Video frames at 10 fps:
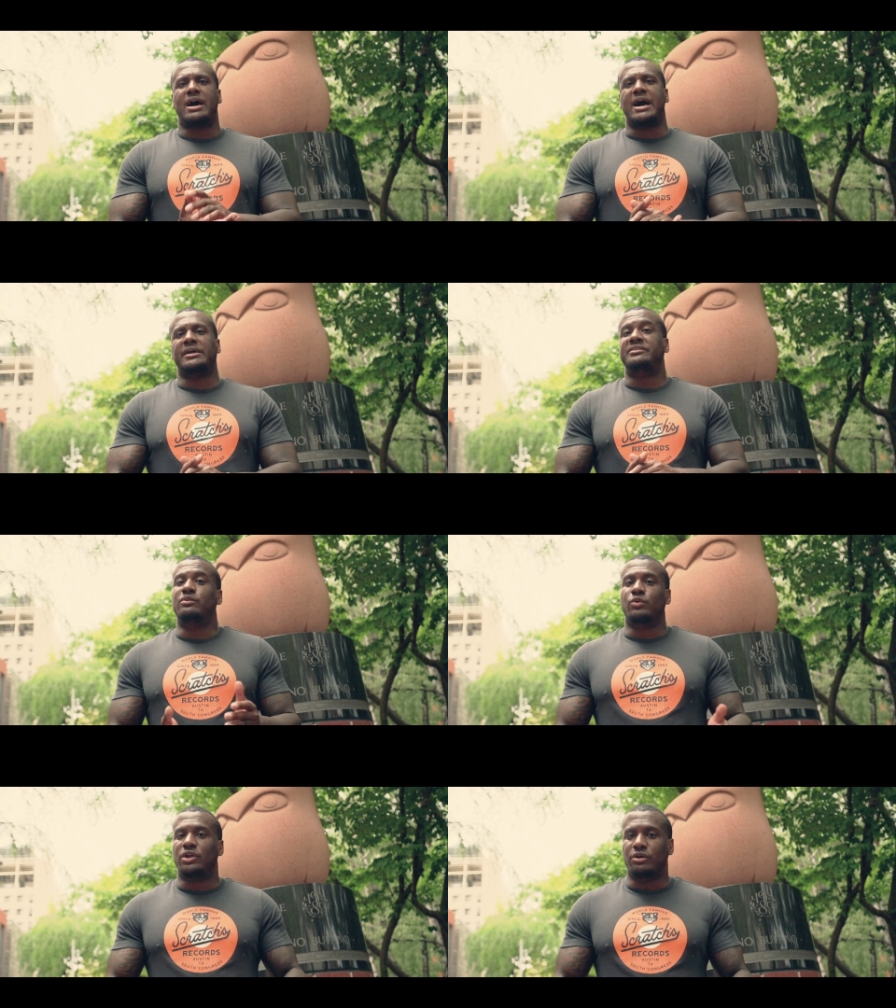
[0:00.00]
I
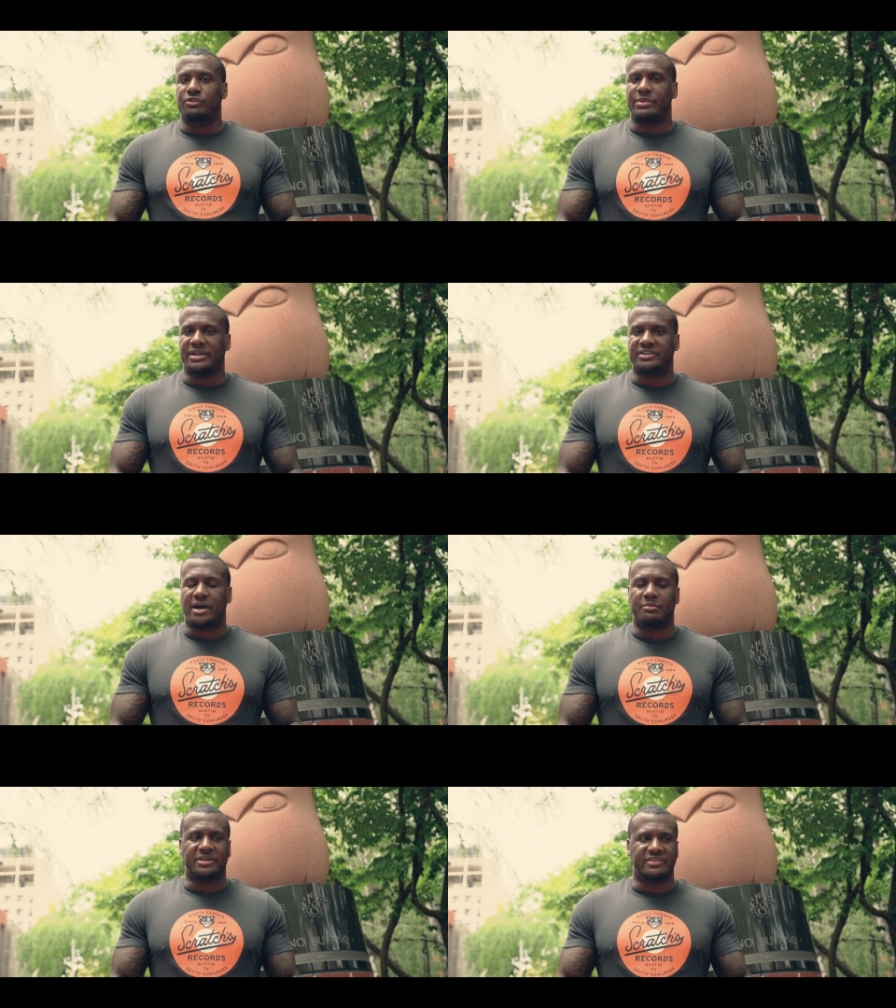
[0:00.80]
didn't want to go do my
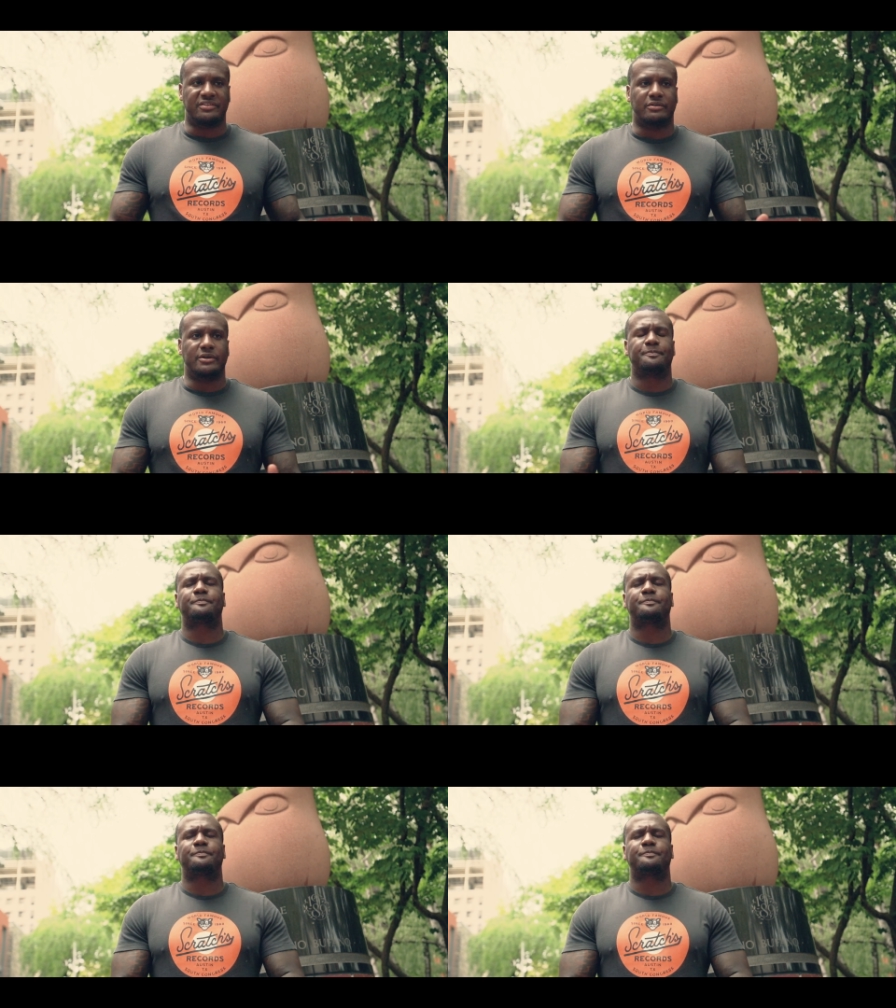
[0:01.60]
job, essentially.